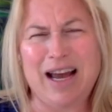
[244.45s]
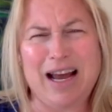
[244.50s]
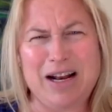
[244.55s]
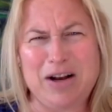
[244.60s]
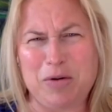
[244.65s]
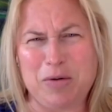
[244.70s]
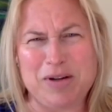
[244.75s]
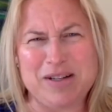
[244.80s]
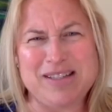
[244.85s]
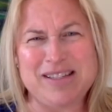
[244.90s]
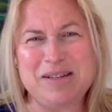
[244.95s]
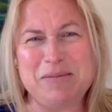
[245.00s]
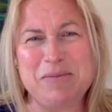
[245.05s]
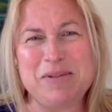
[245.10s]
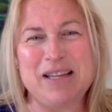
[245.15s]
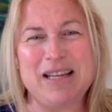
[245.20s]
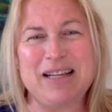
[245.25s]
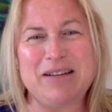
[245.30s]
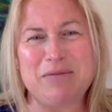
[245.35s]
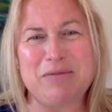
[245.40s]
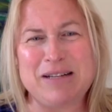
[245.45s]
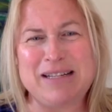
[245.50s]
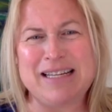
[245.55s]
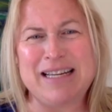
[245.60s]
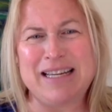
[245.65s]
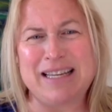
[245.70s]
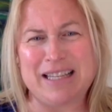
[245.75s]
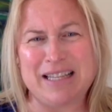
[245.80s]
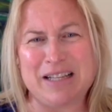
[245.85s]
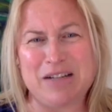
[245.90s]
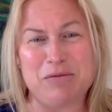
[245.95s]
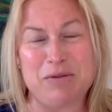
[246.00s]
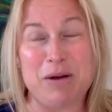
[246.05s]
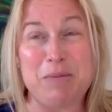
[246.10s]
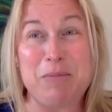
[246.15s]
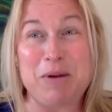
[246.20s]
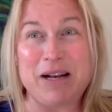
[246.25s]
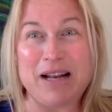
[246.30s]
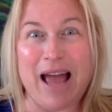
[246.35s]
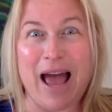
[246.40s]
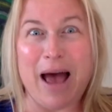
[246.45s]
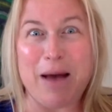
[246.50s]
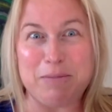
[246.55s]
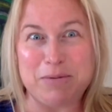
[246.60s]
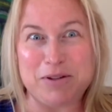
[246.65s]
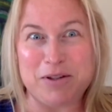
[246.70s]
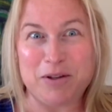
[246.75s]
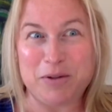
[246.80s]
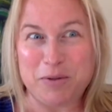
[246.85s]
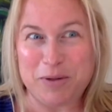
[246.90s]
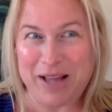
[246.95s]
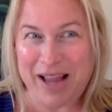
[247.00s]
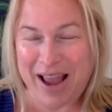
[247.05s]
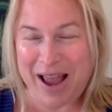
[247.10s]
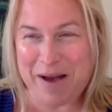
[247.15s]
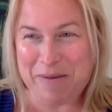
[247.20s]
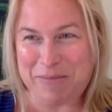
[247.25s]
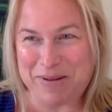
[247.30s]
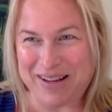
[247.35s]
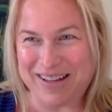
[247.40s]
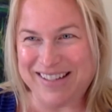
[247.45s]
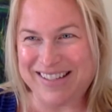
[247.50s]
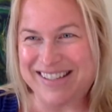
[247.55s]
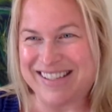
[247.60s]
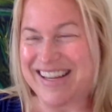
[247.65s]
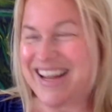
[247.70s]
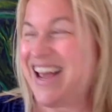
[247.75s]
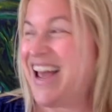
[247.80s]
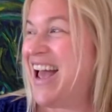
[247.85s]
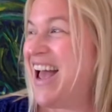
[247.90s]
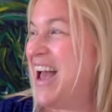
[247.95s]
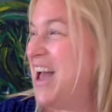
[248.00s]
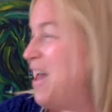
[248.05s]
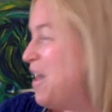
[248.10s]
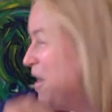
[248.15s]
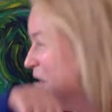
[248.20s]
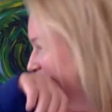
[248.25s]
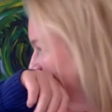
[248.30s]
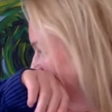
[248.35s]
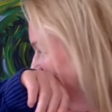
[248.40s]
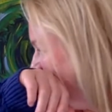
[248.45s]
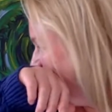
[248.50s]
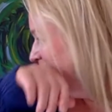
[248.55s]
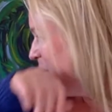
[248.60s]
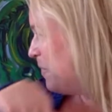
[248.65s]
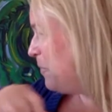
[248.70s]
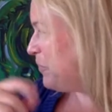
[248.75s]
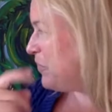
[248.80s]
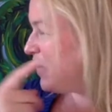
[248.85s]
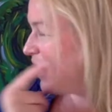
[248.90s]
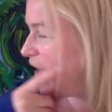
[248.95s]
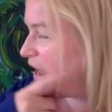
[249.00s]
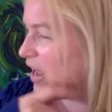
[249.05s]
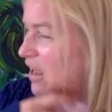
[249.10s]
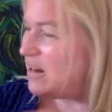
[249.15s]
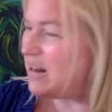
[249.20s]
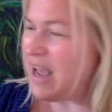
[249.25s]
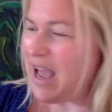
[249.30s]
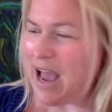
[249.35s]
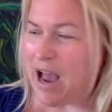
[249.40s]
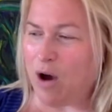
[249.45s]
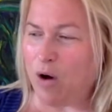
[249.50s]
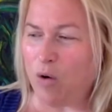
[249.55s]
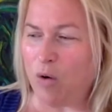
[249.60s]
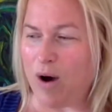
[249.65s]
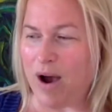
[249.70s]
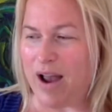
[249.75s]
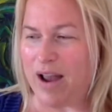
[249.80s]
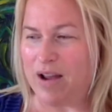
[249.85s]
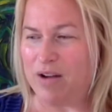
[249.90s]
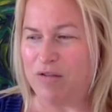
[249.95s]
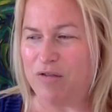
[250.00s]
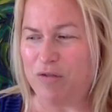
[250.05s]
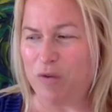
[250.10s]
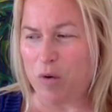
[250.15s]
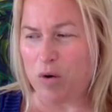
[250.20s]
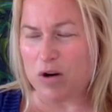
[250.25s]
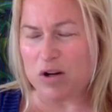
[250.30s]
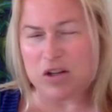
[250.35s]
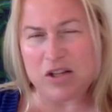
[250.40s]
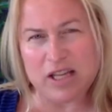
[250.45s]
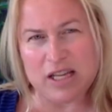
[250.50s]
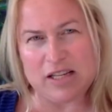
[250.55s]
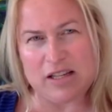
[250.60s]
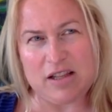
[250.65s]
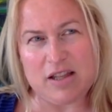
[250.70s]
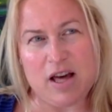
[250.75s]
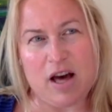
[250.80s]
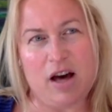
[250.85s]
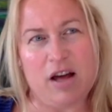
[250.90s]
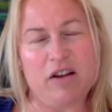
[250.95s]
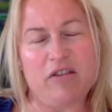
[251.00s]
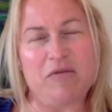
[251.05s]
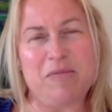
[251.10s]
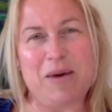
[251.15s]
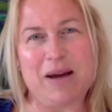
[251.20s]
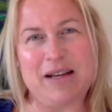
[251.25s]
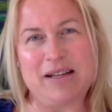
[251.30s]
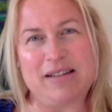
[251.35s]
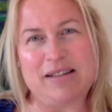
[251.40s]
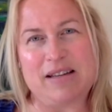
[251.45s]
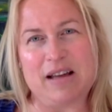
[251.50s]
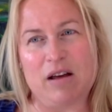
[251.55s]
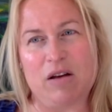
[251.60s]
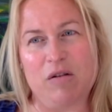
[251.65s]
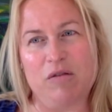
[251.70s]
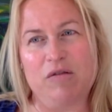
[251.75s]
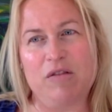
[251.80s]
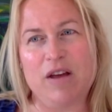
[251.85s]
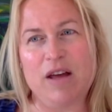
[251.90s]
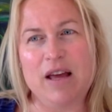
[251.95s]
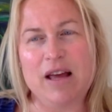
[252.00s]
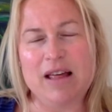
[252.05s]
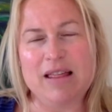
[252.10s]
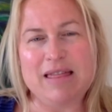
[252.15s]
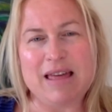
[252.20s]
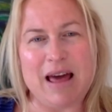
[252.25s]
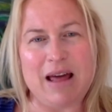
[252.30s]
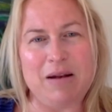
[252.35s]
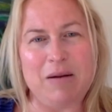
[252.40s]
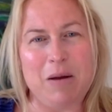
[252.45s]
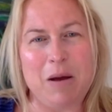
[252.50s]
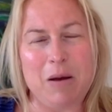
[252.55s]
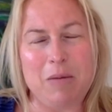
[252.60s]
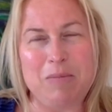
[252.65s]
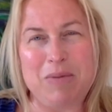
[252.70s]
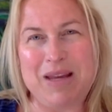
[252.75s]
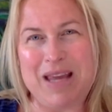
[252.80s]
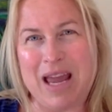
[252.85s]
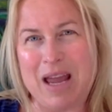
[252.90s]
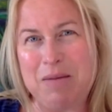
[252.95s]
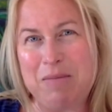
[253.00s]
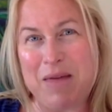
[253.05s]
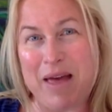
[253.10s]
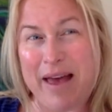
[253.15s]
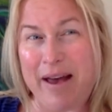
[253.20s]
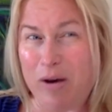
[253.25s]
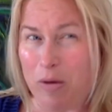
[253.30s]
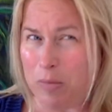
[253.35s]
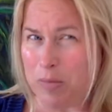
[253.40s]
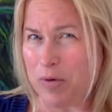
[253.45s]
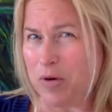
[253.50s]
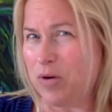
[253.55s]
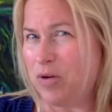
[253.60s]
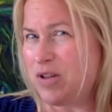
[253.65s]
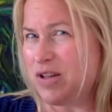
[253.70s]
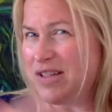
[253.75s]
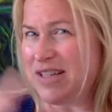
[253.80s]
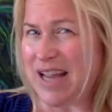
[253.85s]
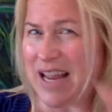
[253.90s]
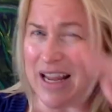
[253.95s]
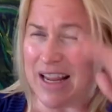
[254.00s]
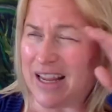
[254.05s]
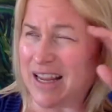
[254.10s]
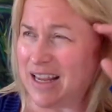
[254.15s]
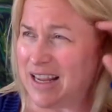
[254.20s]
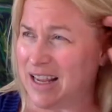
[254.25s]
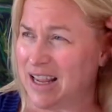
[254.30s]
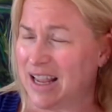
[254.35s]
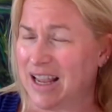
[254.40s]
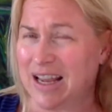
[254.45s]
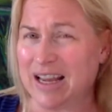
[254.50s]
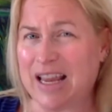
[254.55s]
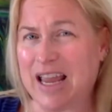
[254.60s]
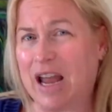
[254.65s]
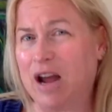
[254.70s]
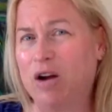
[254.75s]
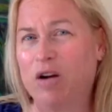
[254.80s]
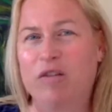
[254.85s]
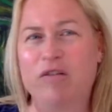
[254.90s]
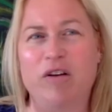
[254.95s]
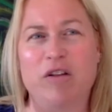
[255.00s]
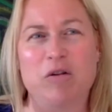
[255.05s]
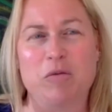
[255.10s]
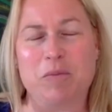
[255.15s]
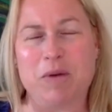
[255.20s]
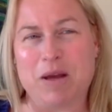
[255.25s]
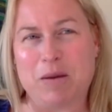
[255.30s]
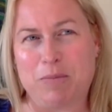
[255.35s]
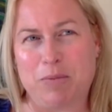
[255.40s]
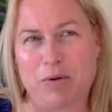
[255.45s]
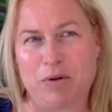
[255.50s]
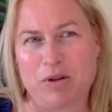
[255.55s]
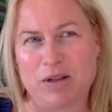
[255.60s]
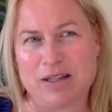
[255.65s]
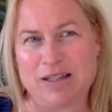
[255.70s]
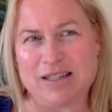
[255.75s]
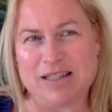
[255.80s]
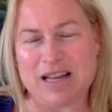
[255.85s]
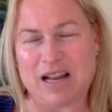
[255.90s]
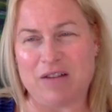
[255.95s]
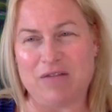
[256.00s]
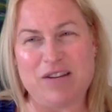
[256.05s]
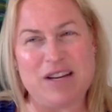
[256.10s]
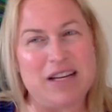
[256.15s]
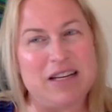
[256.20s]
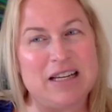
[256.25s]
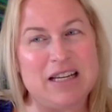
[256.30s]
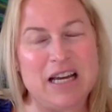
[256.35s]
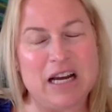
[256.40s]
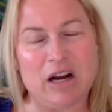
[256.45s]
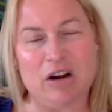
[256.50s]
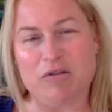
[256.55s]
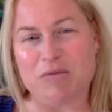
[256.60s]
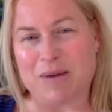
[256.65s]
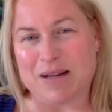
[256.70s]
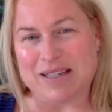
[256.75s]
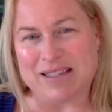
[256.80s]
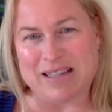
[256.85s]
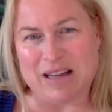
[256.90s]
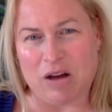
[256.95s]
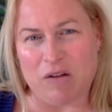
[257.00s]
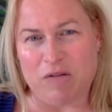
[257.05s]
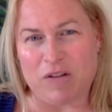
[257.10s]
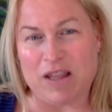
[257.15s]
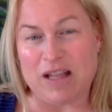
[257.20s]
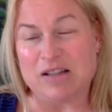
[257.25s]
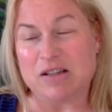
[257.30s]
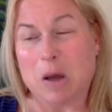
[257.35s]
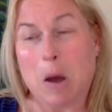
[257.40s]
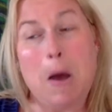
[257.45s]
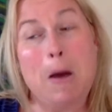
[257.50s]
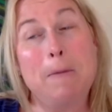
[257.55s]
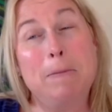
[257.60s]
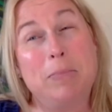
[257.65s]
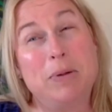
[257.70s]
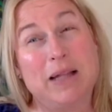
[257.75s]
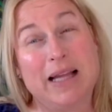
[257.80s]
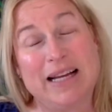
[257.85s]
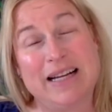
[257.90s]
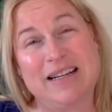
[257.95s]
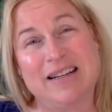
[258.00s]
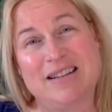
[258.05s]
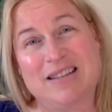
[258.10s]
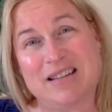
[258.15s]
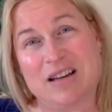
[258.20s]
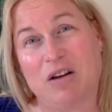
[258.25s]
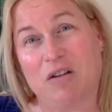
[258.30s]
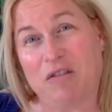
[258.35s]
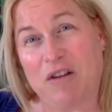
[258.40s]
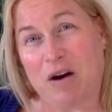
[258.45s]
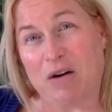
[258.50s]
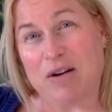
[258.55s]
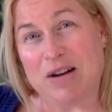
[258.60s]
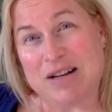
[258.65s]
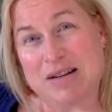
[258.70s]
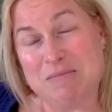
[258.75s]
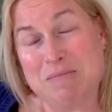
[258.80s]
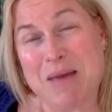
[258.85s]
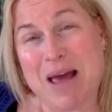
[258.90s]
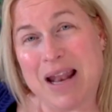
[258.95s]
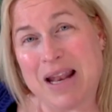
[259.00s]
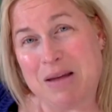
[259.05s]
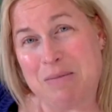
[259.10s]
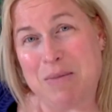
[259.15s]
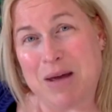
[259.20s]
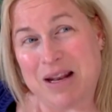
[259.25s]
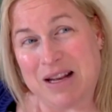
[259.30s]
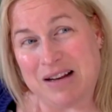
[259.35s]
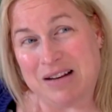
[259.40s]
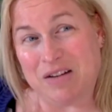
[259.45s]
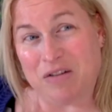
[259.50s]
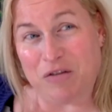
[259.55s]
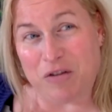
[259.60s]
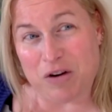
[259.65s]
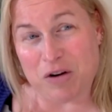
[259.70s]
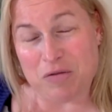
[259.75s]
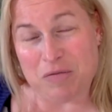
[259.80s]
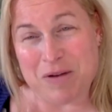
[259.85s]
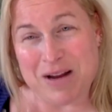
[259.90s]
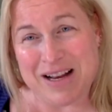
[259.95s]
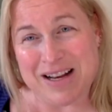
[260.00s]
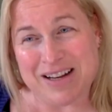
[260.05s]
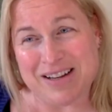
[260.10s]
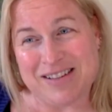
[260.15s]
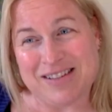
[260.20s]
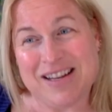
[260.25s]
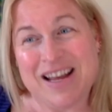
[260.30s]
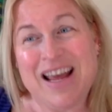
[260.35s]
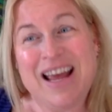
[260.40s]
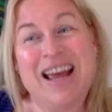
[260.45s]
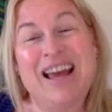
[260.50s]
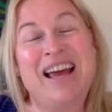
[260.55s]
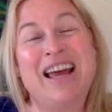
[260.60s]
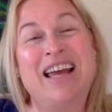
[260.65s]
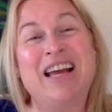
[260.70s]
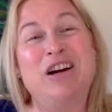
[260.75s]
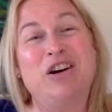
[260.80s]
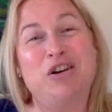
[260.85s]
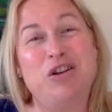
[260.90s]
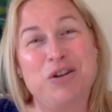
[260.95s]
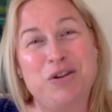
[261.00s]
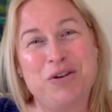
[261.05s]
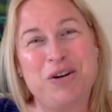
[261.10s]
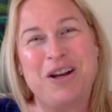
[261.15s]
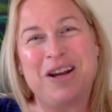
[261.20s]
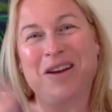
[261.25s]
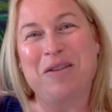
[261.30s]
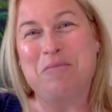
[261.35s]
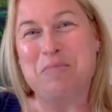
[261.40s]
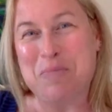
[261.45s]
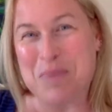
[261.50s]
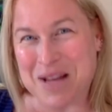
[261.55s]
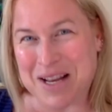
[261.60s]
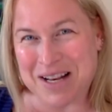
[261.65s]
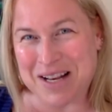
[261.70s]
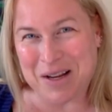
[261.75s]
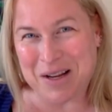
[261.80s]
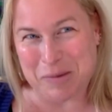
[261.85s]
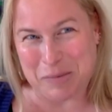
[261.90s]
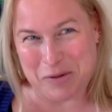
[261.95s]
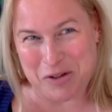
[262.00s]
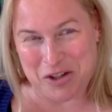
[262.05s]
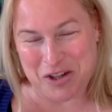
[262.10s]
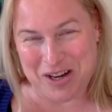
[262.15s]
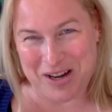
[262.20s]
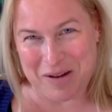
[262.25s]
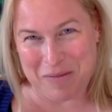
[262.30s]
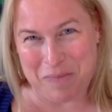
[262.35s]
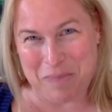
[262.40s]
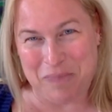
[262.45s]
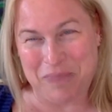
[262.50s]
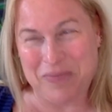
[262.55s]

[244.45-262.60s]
I know it seems like ridiculous, right? But it absolutely happens. And how I forged this thought of myself that became the helper, or the taking care of other people instead of taking care of myself. And that's played itself out in many, many different arenas, including mediumship.